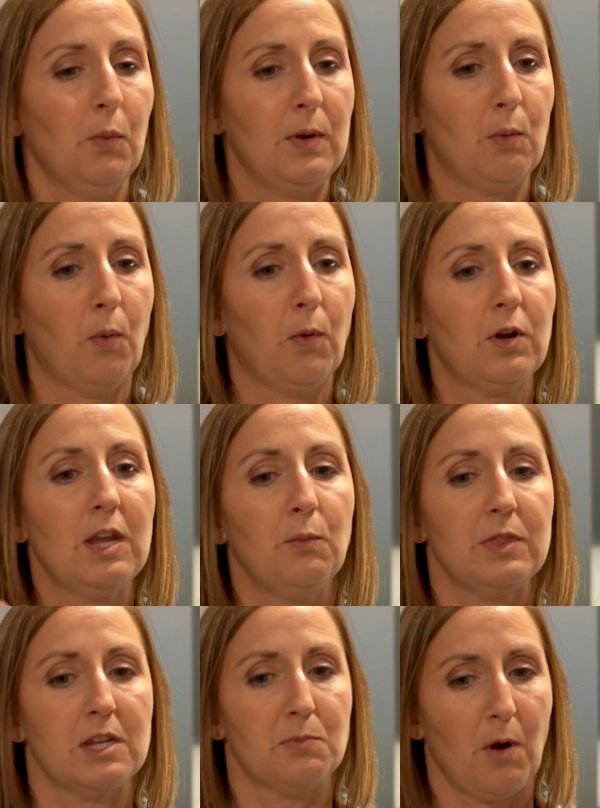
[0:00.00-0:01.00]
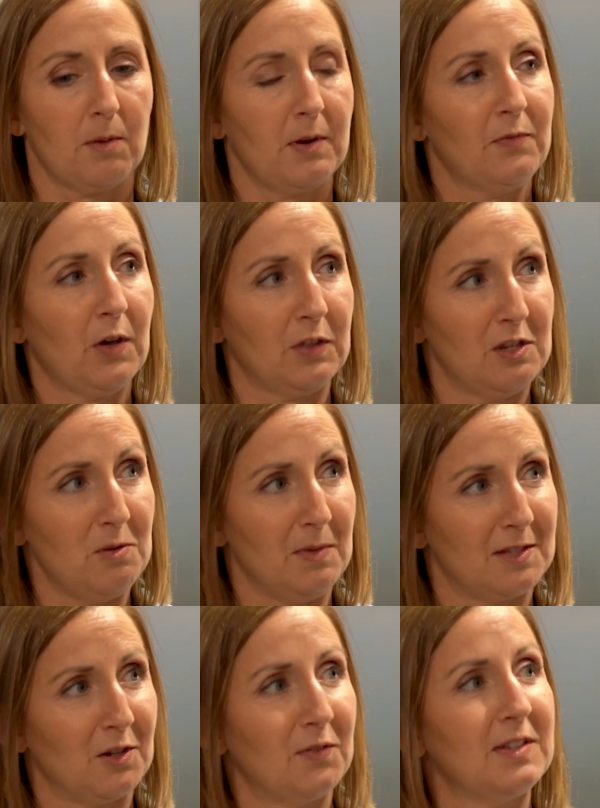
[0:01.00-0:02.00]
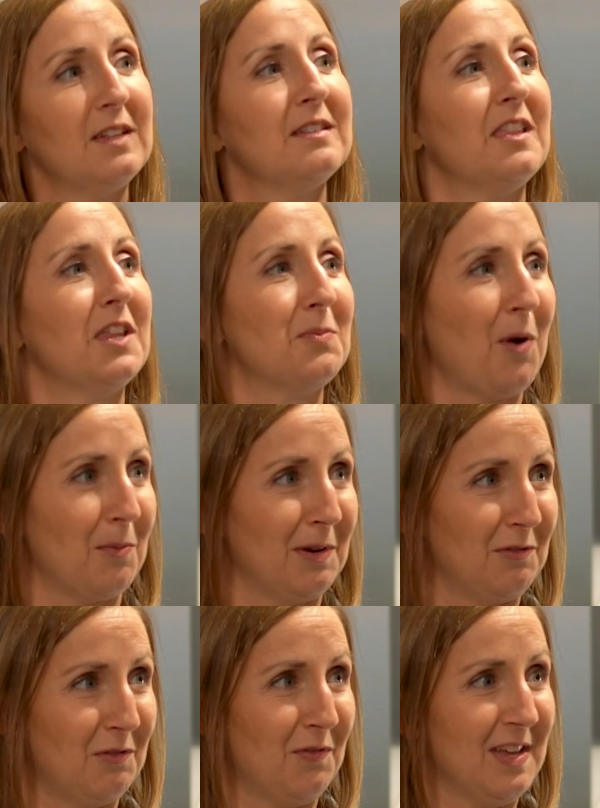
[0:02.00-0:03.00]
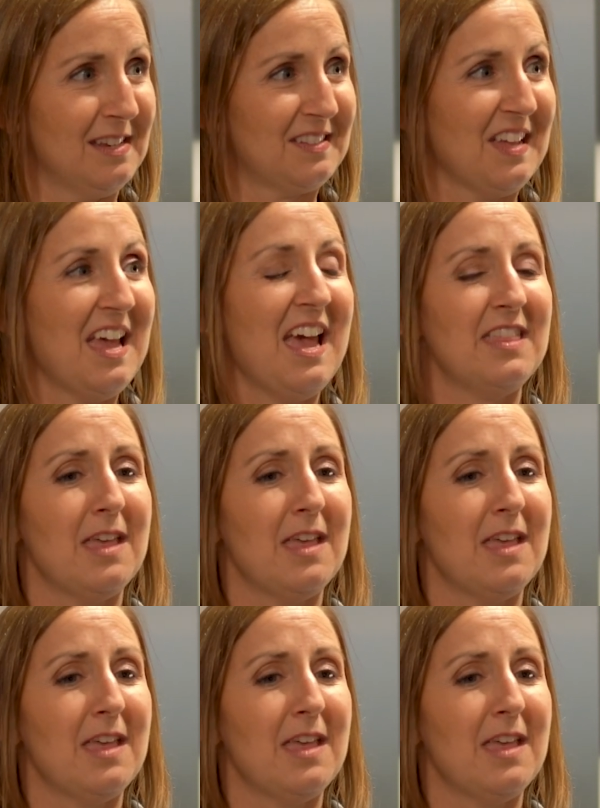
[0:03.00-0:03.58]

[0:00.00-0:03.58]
We were working with the Department of Health and Human Services and the Department of Defense,